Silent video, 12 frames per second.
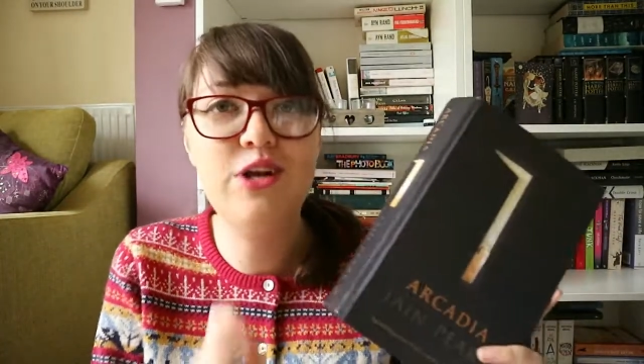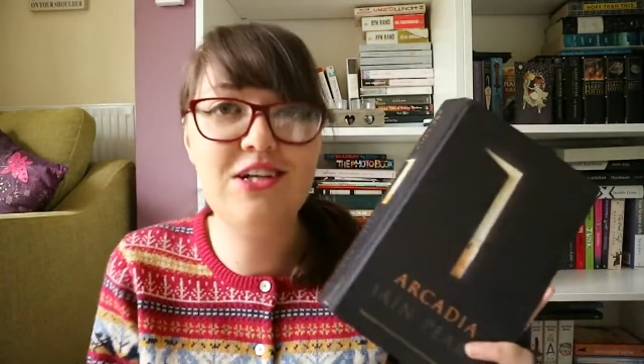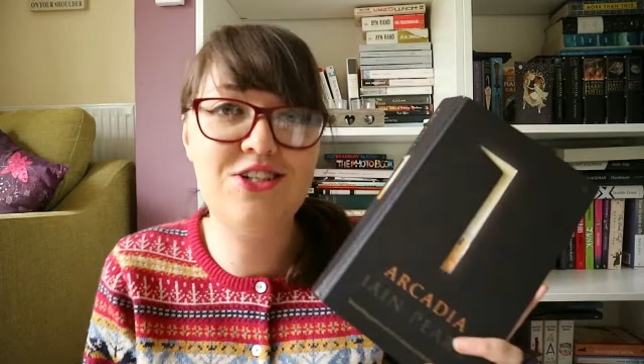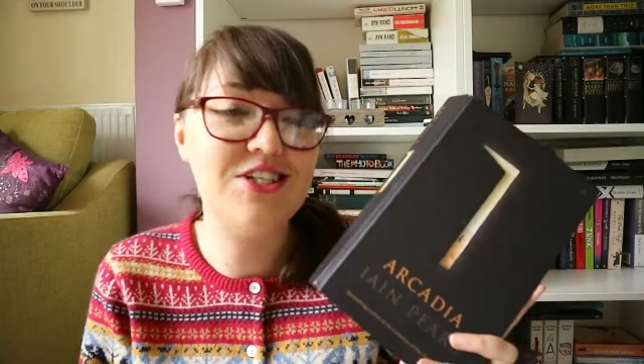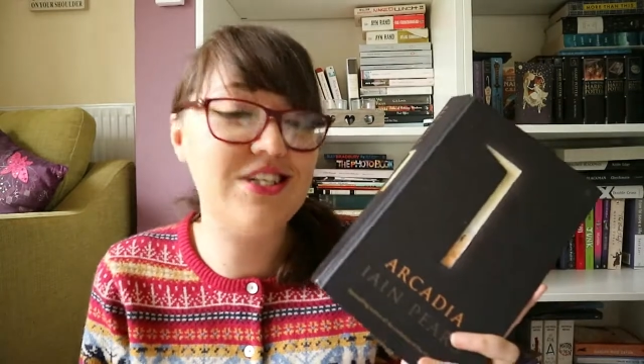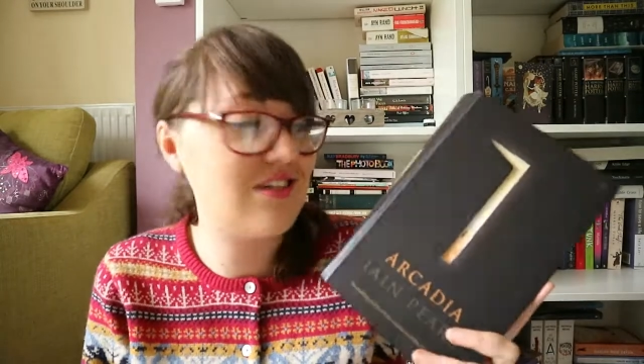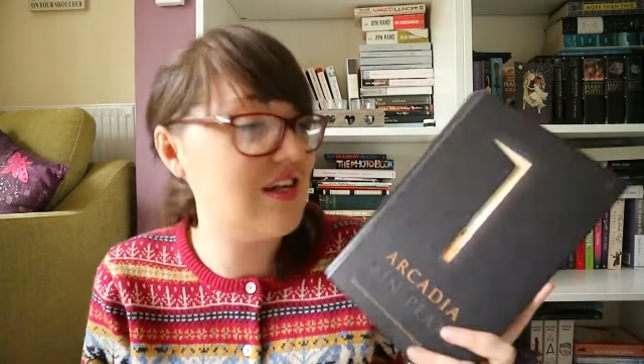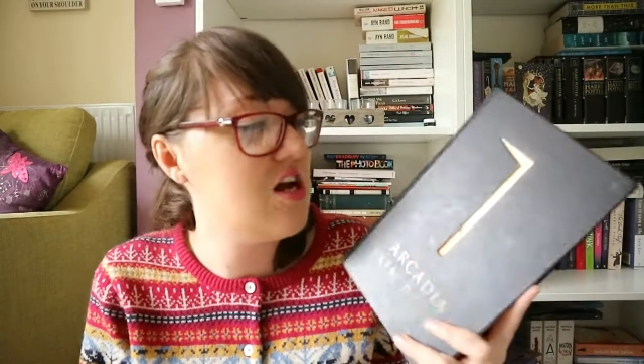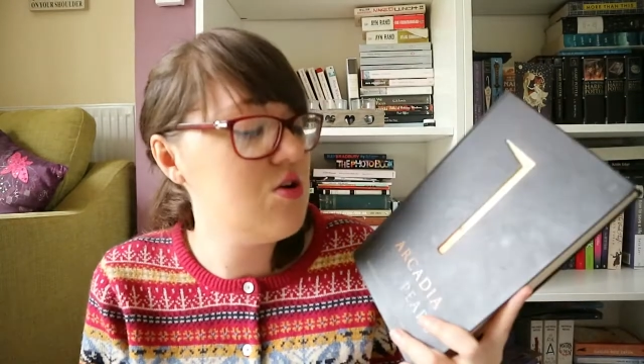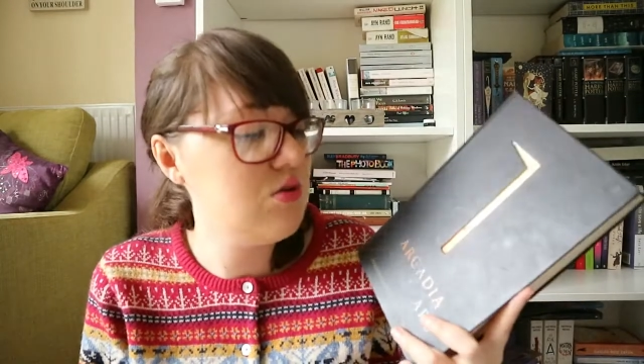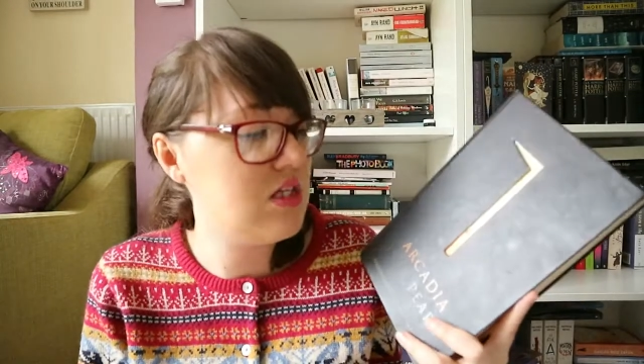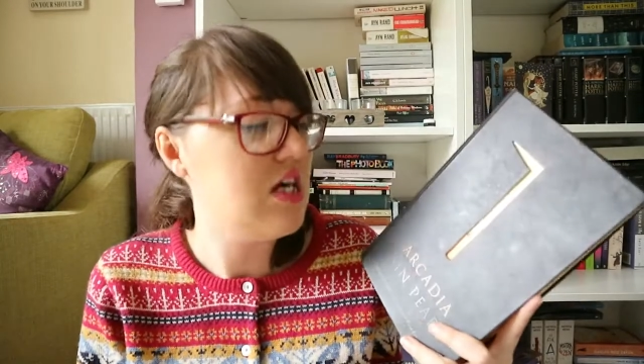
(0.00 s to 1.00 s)
willing to
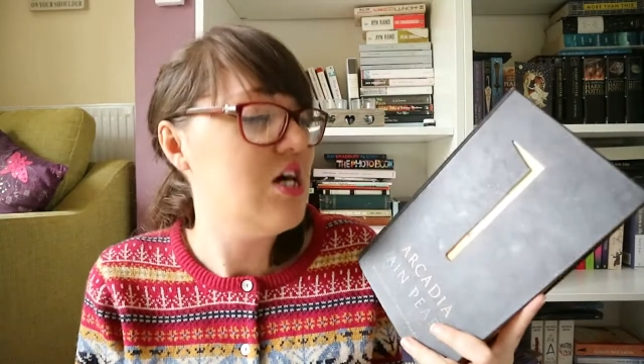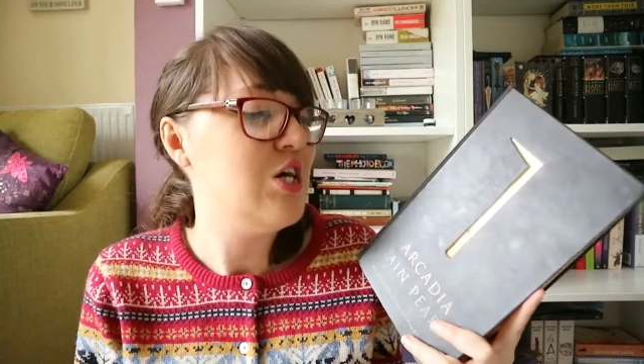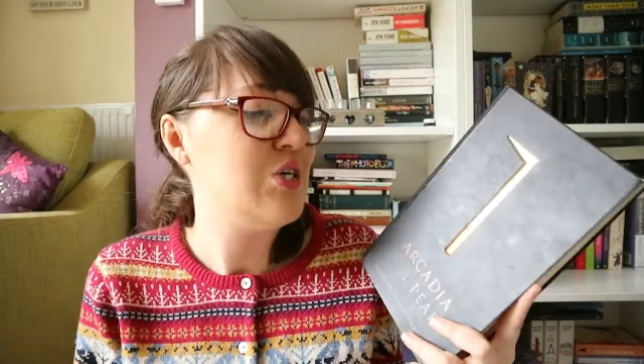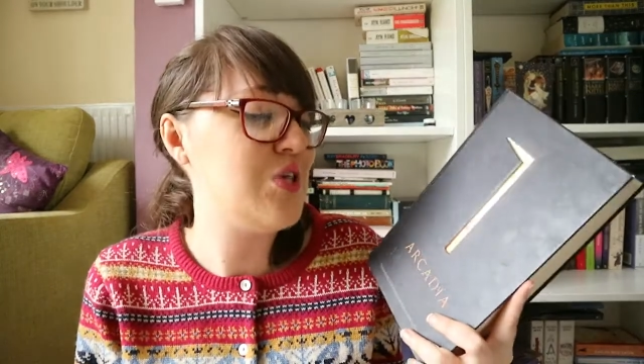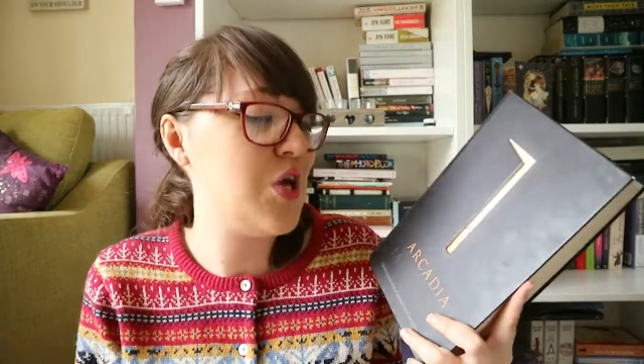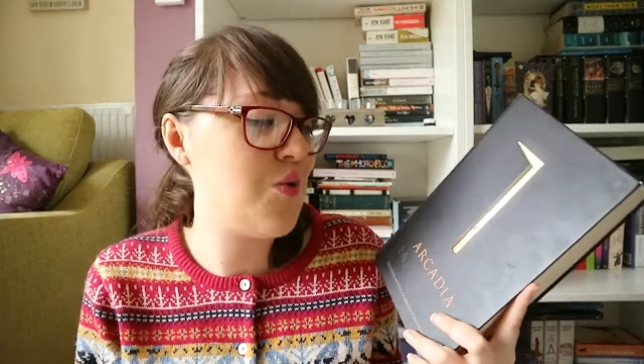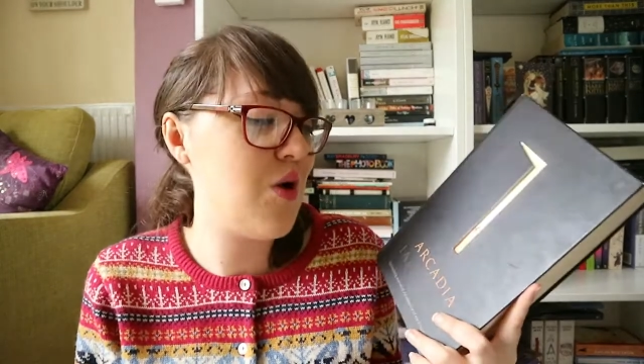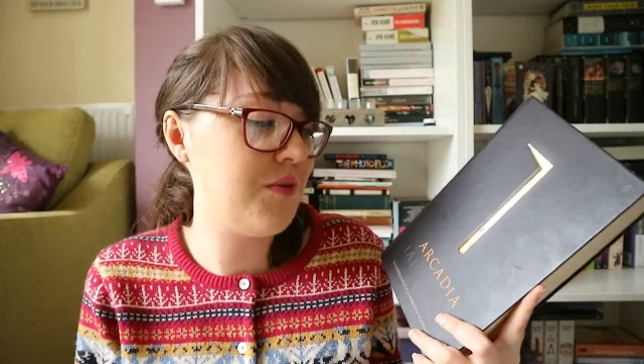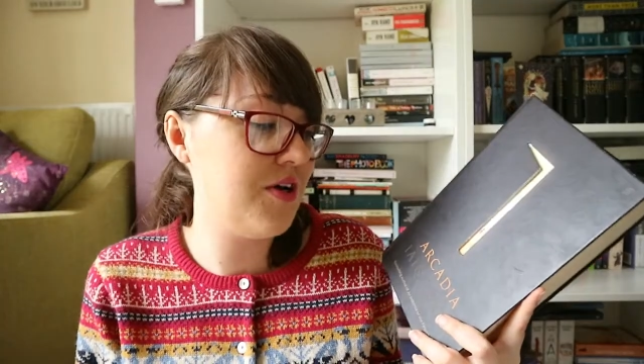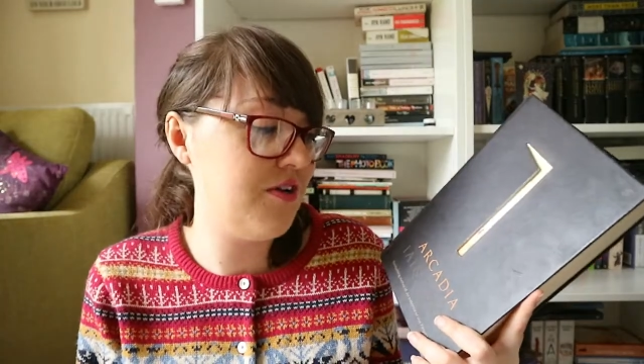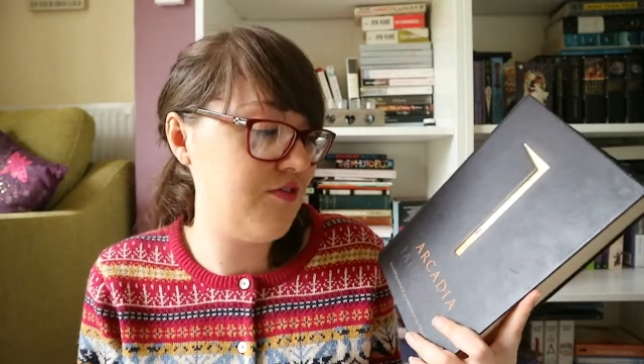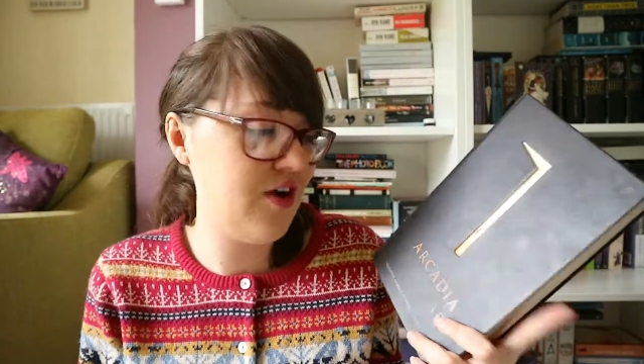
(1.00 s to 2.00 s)
disclose, so
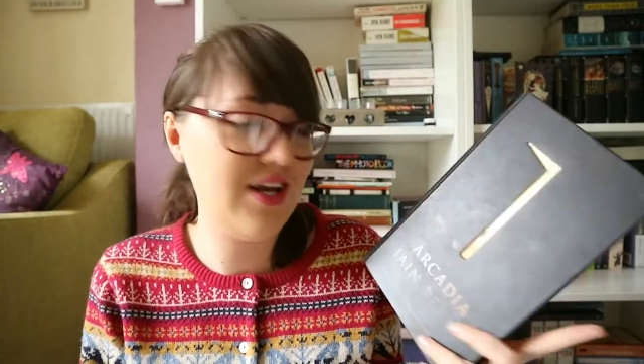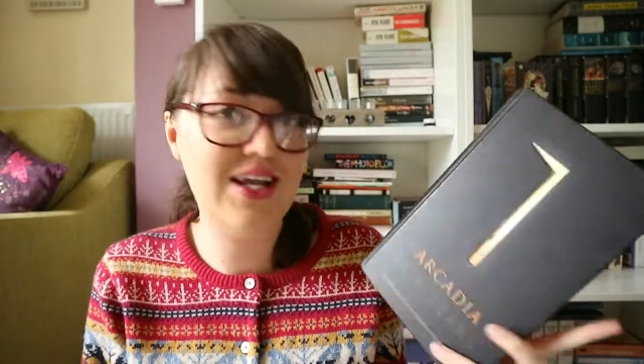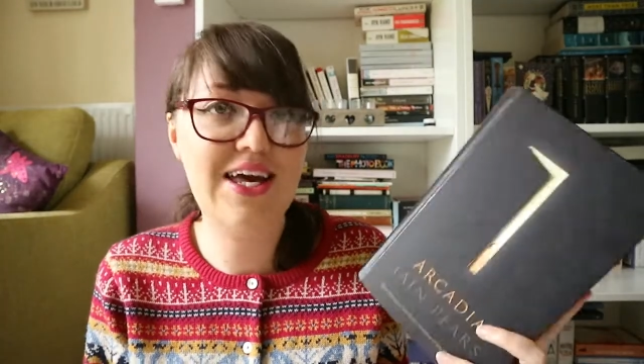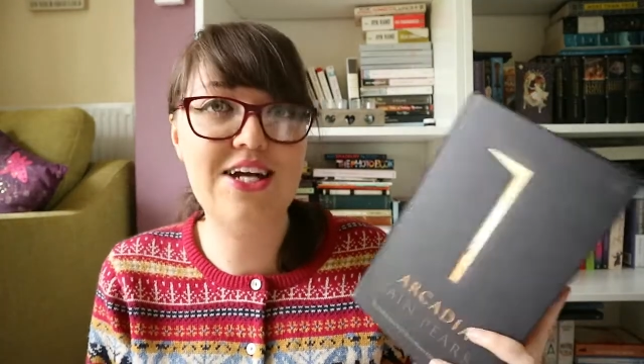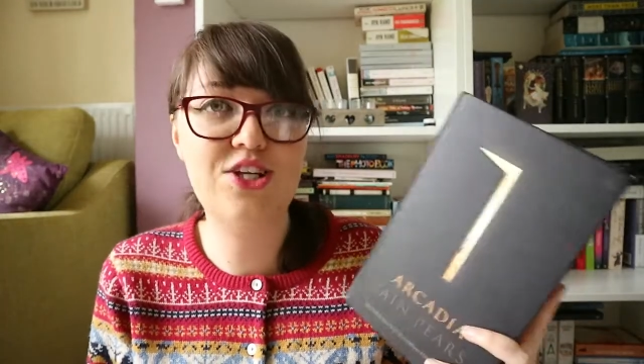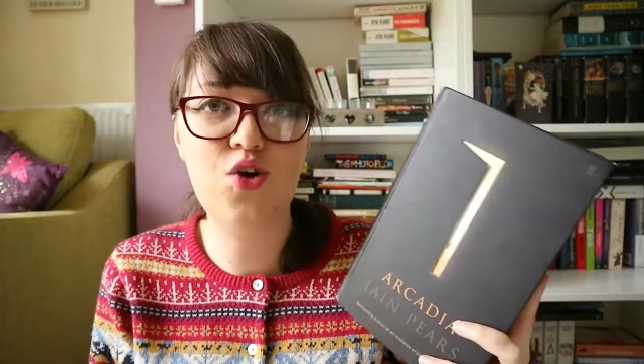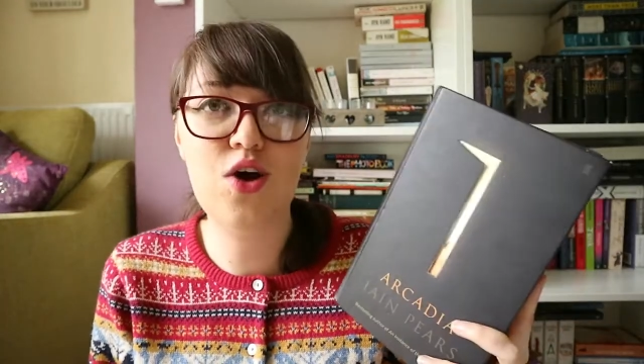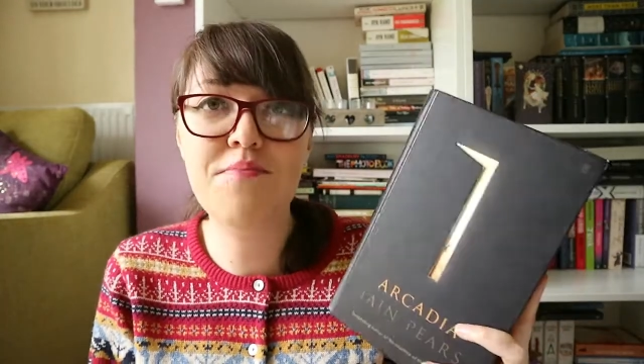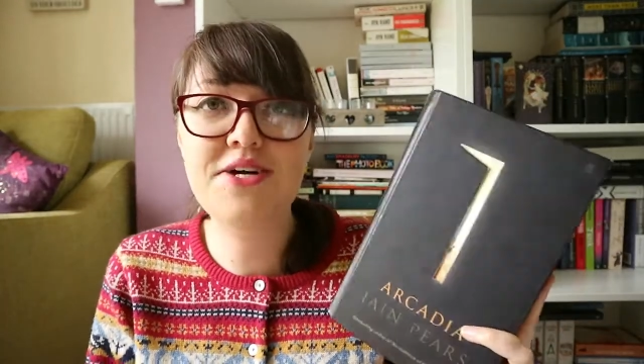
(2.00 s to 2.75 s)
I'm going to finally get to it.